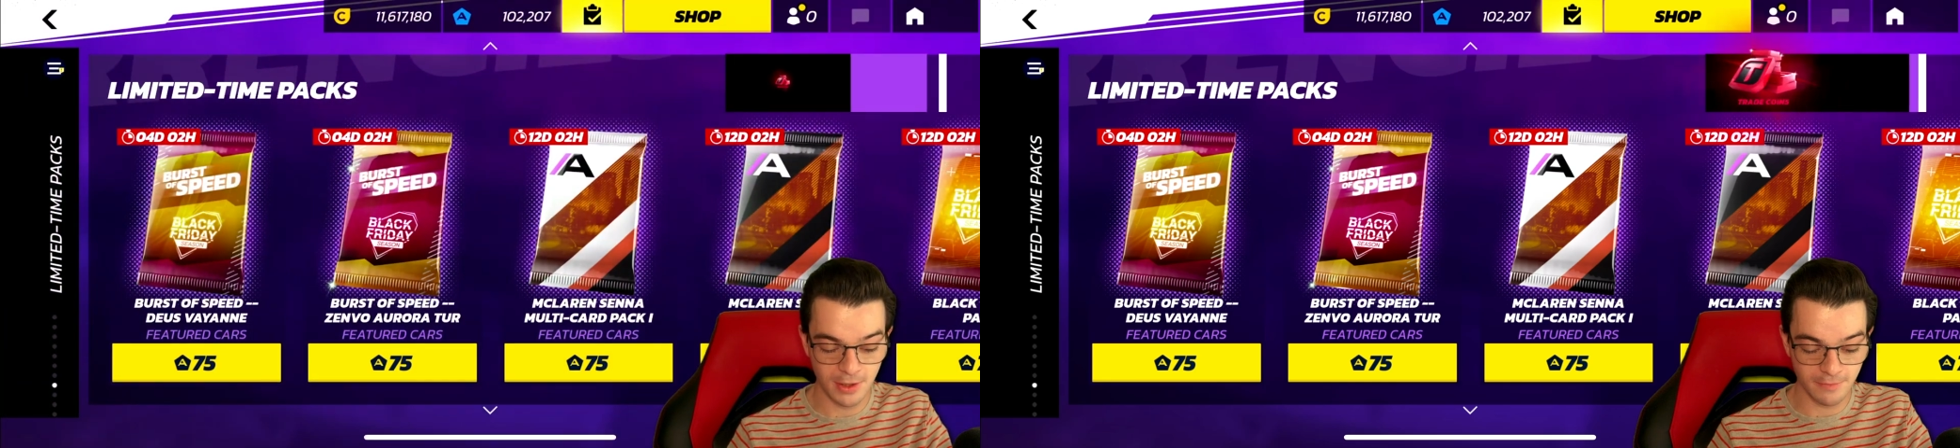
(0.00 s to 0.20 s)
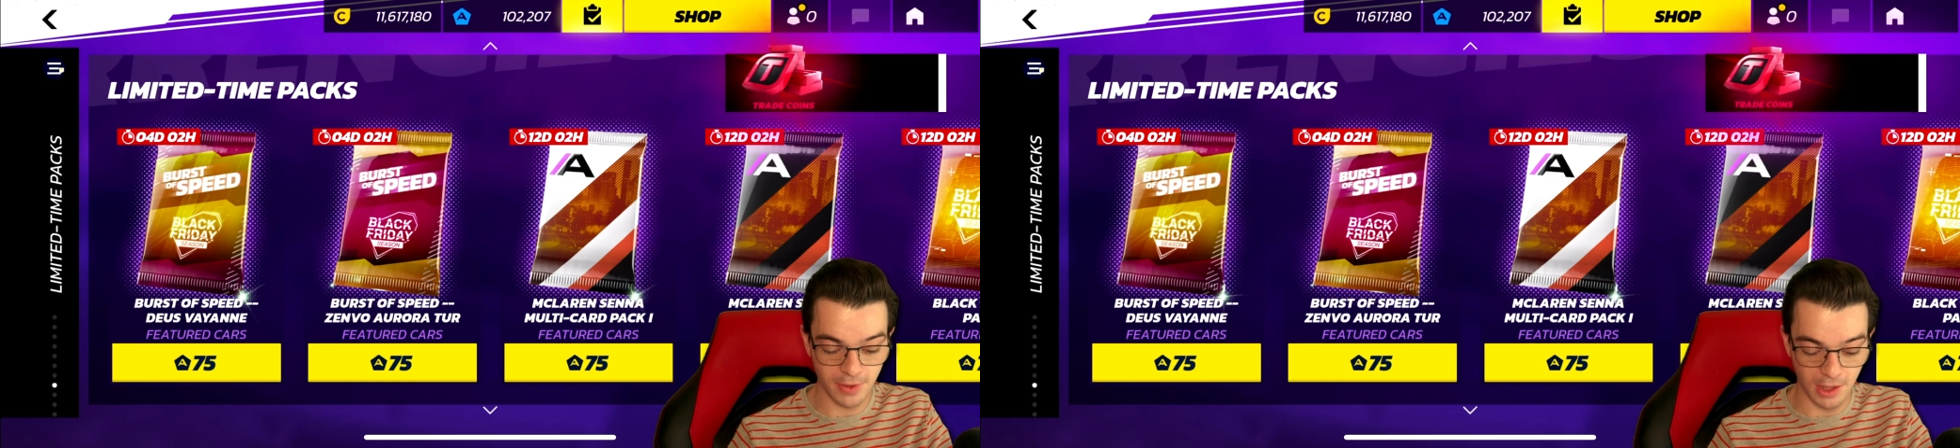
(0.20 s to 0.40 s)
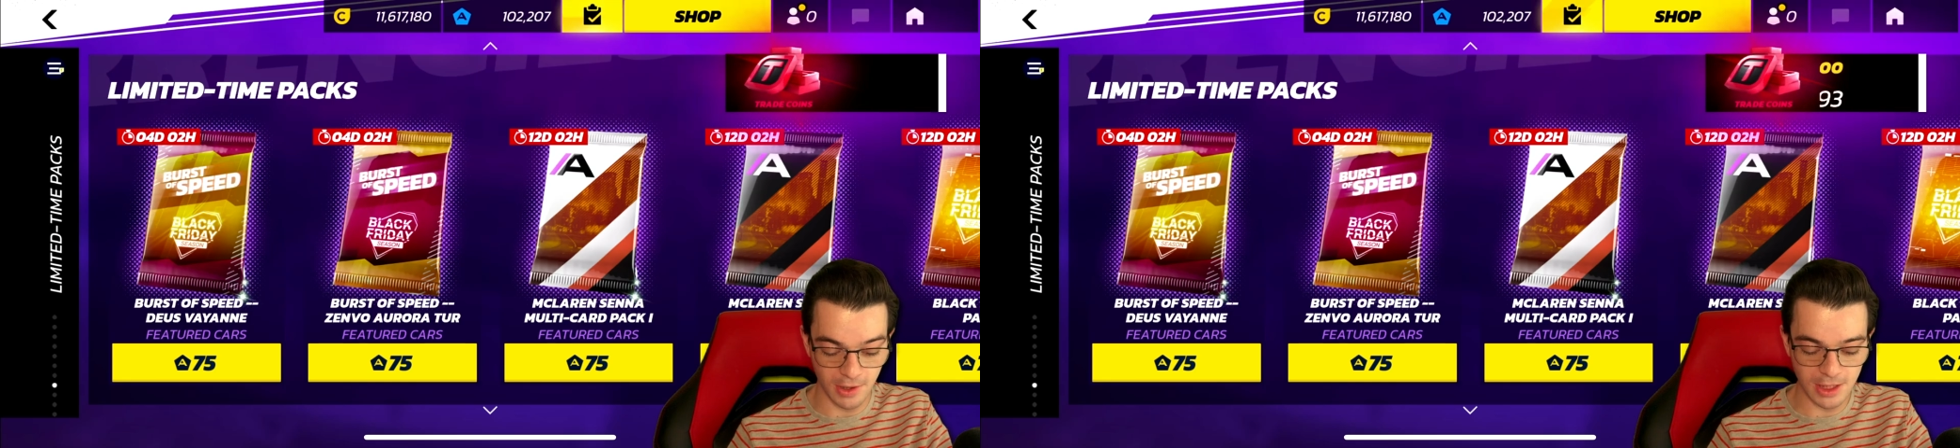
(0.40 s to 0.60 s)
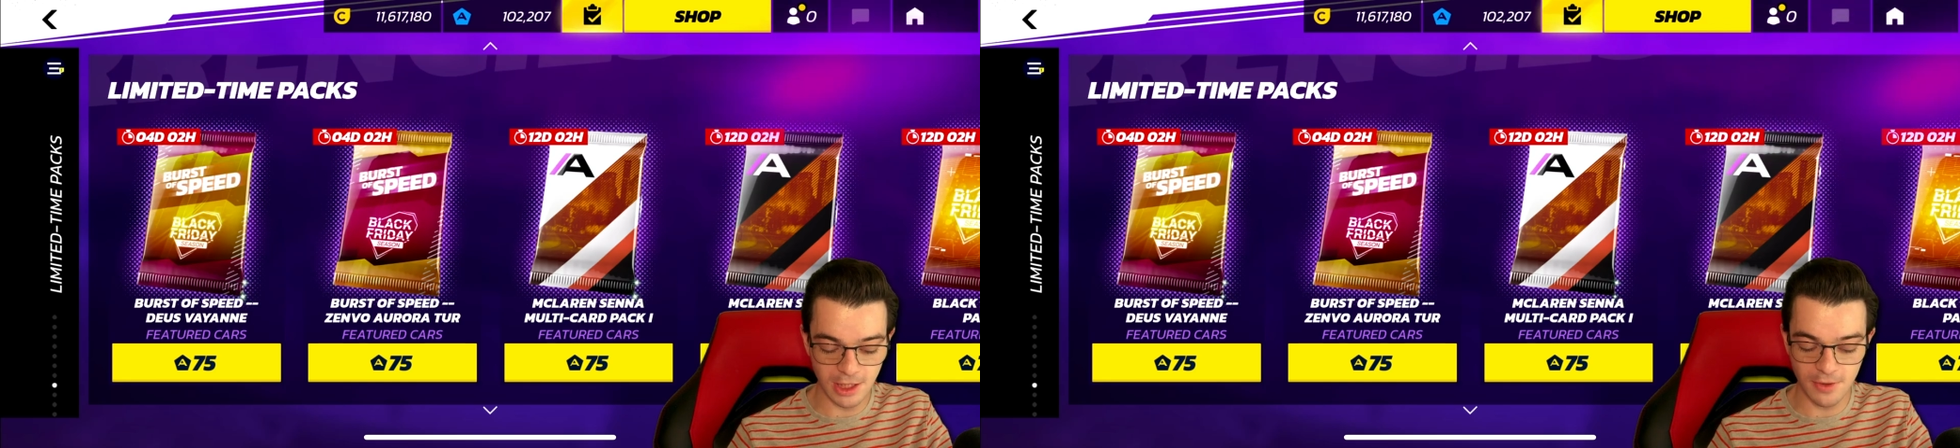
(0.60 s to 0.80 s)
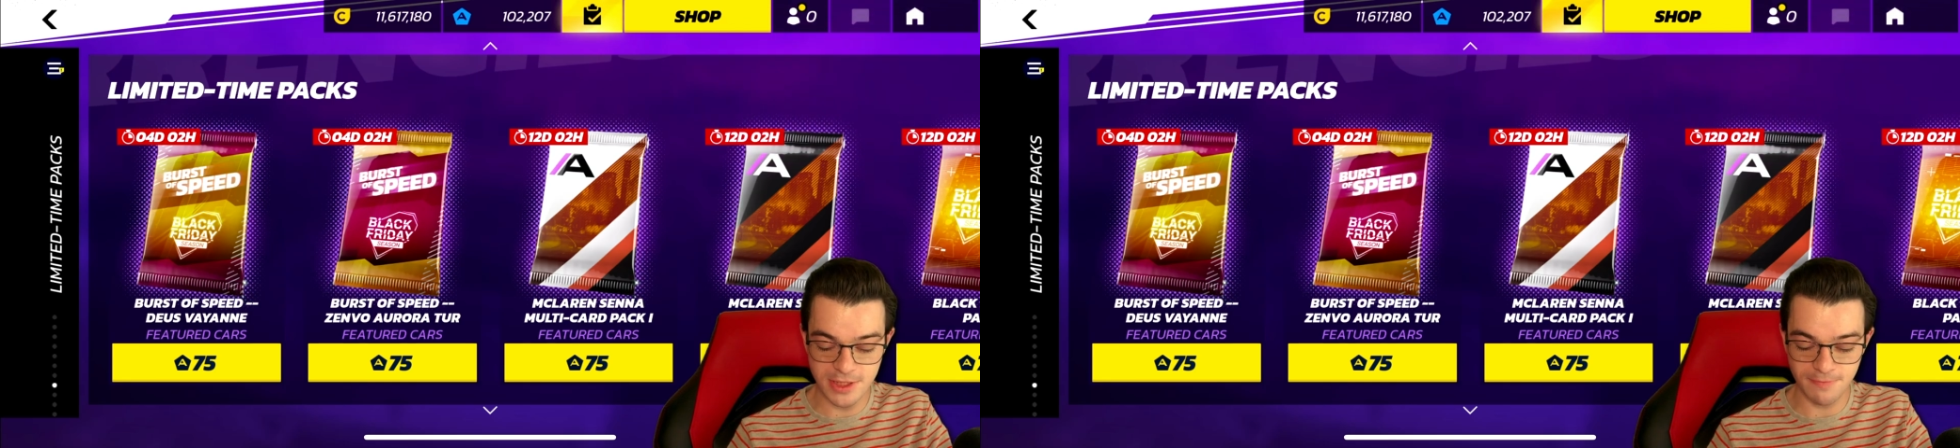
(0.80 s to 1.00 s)
But I'll click
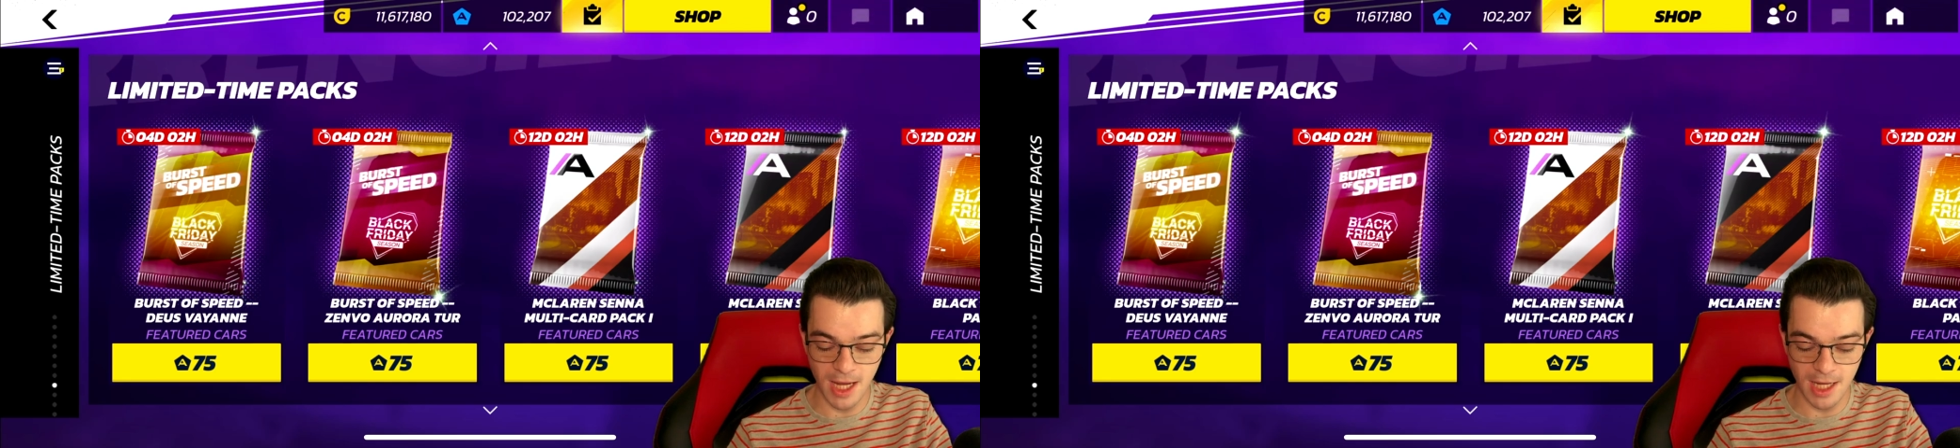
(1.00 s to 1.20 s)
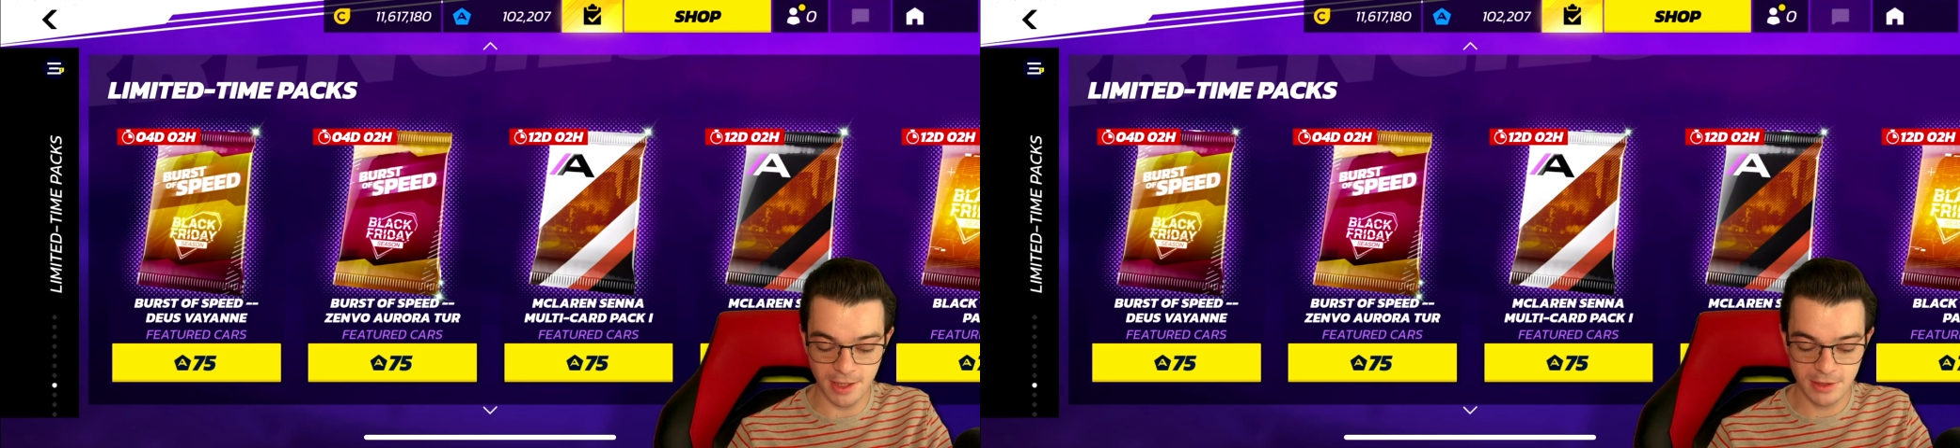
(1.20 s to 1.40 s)
on this pack.